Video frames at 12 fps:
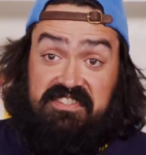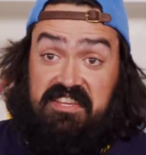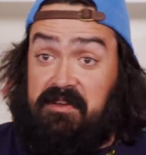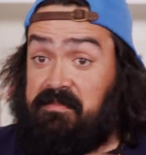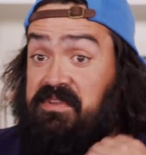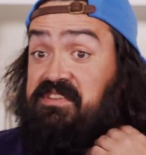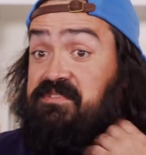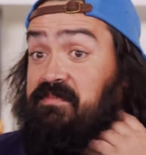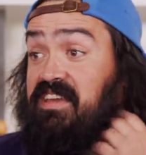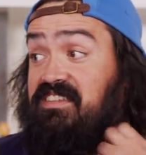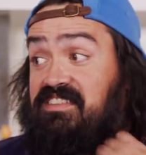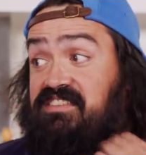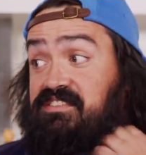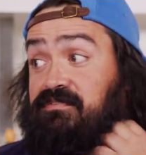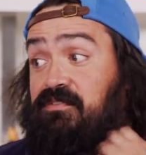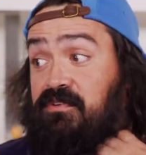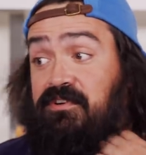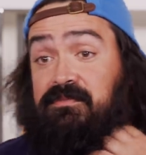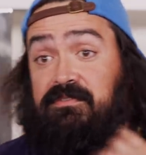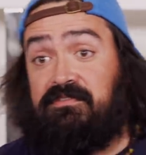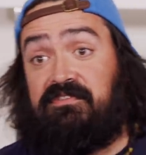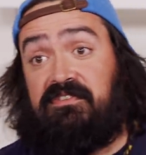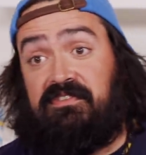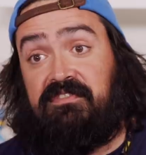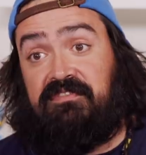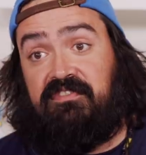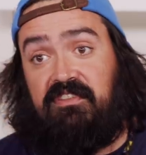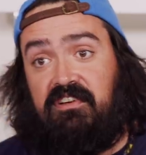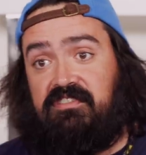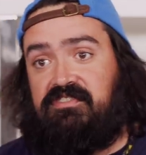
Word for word: as companies make these affordable for, for right.